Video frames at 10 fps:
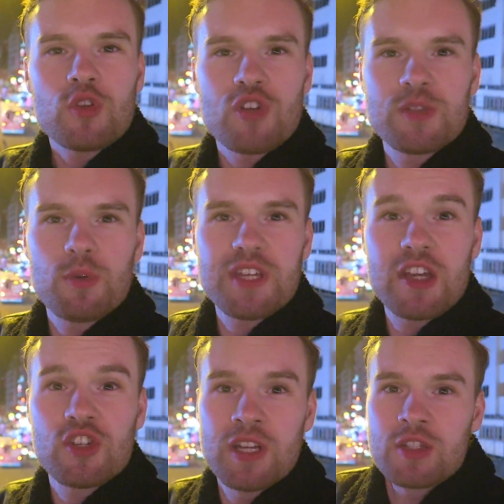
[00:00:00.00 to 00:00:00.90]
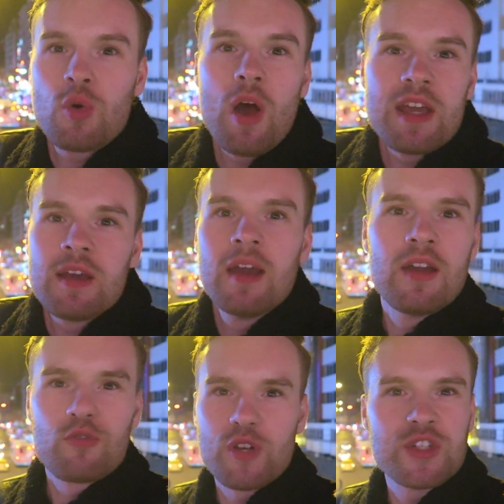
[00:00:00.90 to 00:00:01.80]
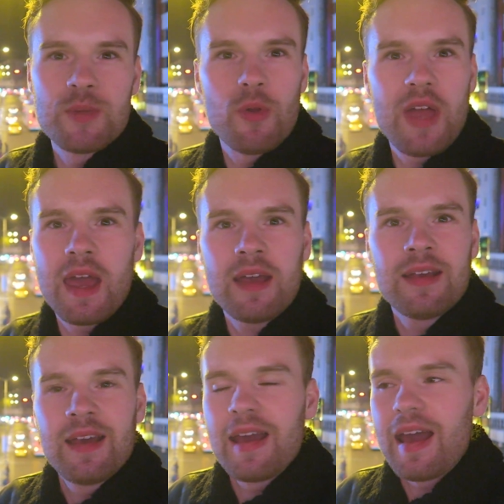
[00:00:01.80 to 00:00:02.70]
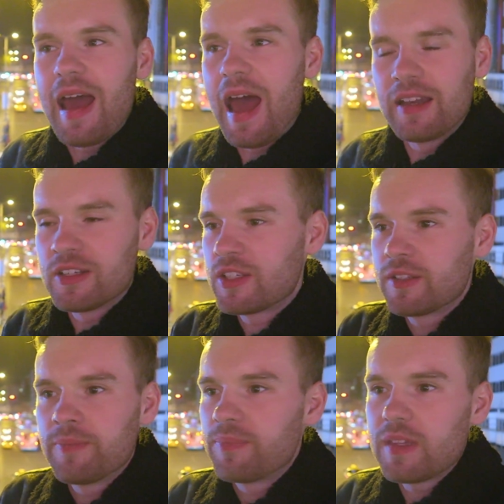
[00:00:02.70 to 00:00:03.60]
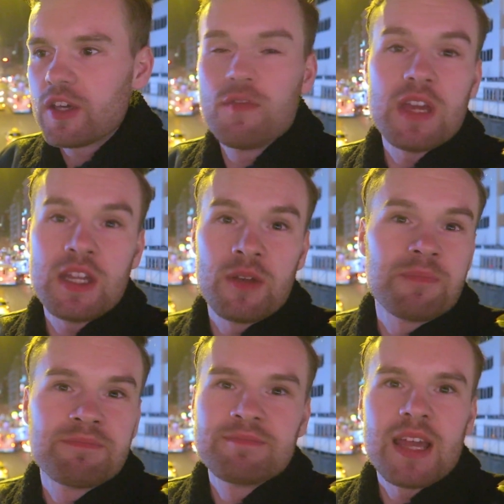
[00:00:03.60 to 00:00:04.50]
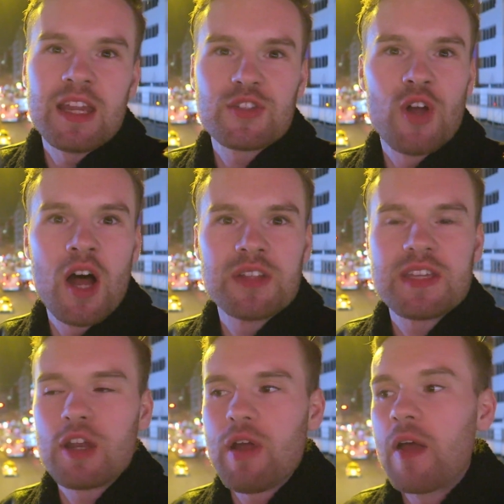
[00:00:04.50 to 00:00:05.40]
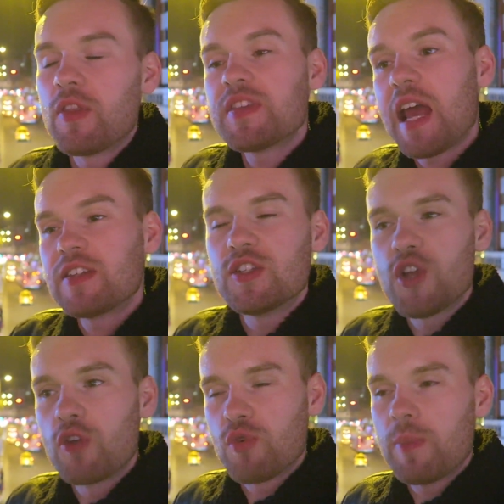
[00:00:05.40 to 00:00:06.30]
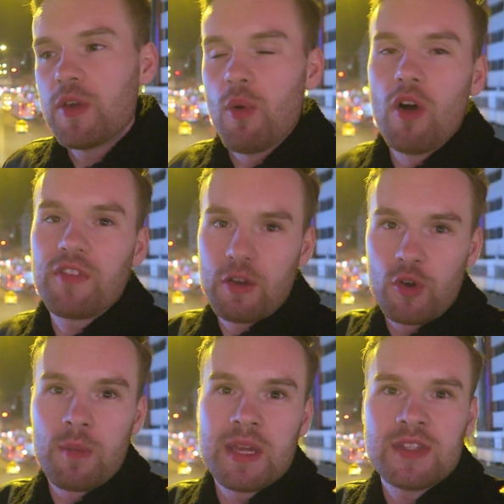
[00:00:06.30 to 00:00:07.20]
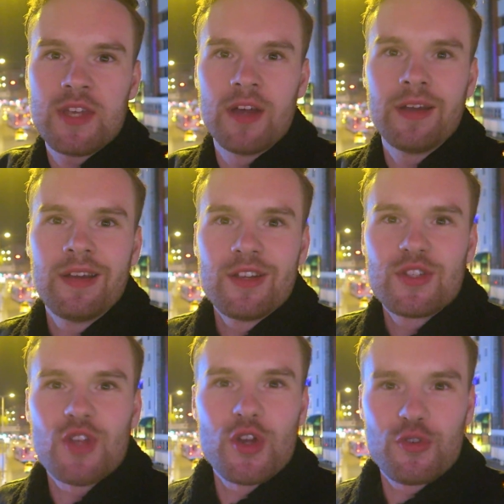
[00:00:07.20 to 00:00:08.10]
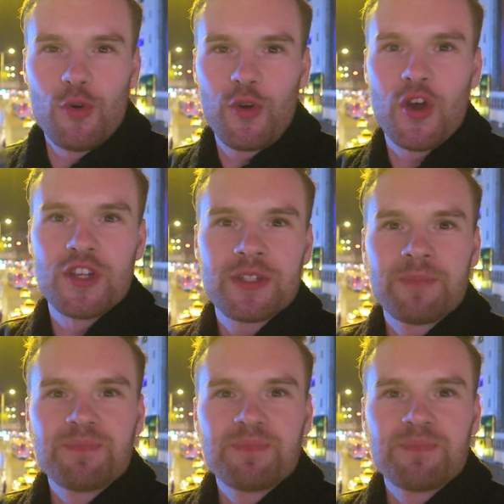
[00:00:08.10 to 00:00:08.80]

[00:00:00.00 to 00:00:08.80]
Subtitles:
Transportation is quite reasonable here and convenient, and it's not hard to get around. The taxis don't rip you off, they're on a meter, so you're all good.